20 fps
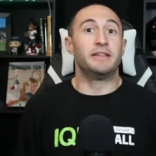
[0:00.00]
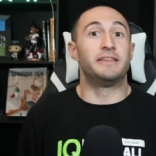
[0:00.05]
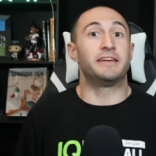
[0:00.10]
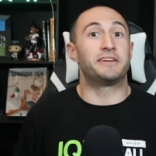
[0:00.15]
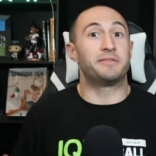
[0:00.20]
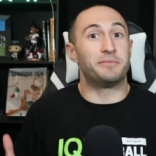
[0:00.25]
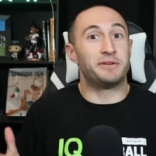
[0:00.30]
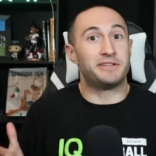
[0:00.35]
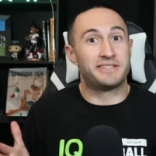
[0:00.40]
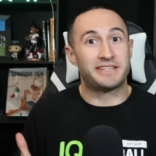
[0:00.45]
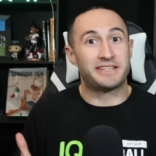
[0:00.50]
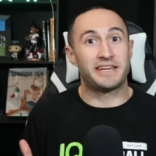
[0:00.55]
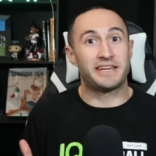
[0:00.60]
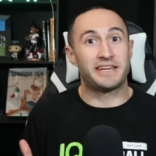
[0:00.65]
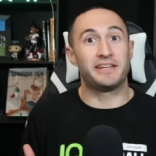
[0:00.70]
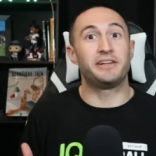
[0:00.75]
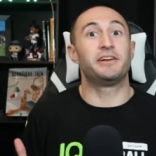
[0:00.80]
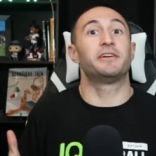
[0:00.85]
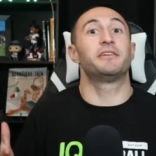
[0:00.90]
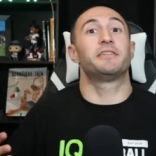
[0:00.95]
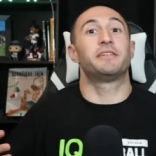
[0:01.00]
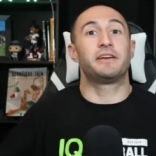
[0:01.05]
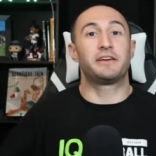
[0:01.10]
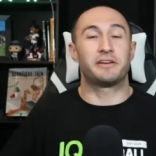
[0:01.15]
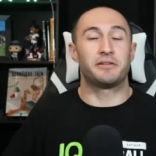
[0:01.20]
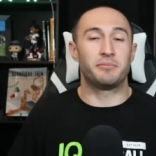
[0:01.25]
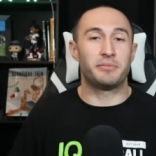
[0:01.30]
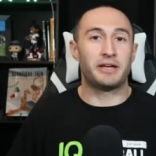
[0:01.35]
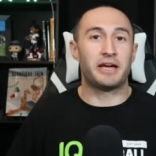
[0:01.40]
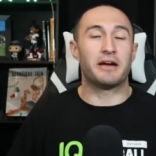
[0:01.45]
they can be skinnier, they
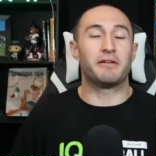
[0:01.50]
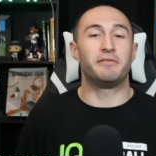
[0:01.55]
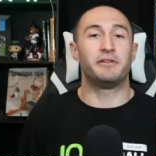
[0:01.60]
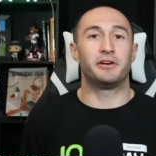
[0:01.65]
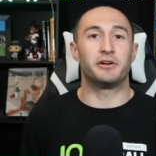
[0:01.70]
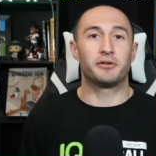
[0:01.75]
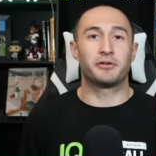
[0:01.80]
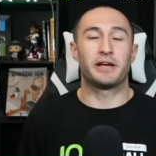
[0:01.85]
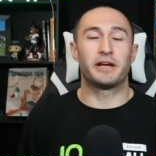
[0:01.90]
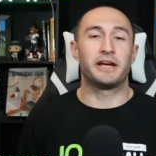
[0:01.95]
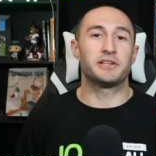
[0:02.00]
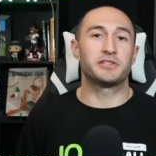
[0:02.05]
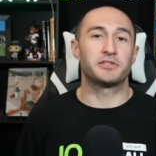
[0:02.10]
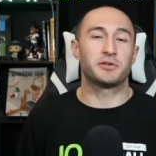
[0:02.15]
can be heavier, okay?